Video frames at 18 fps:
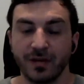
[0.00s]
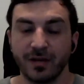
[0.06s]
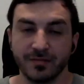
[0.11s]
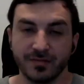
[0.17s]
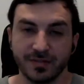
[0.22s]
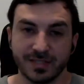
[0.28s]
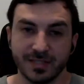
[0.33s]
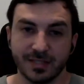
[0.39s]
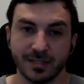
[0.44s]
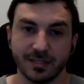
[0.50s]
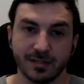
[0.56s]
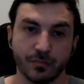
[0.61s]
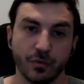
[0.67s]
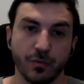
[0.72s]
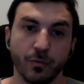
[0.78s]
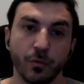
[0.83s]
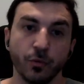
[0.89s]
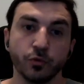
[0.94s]
five
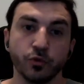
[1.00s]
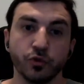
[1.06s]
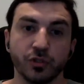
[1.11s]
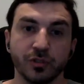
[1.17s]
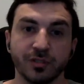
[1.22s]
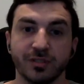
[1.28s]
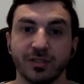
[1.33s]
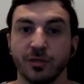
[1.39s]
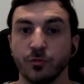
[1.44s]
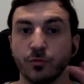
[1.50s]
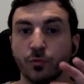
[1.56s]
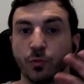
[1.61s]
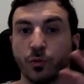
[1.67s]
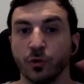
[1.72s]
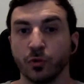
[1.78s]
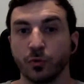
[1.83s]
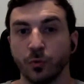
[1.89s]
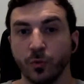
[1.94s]
six promotions that
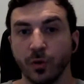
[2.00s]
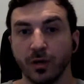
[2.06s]
work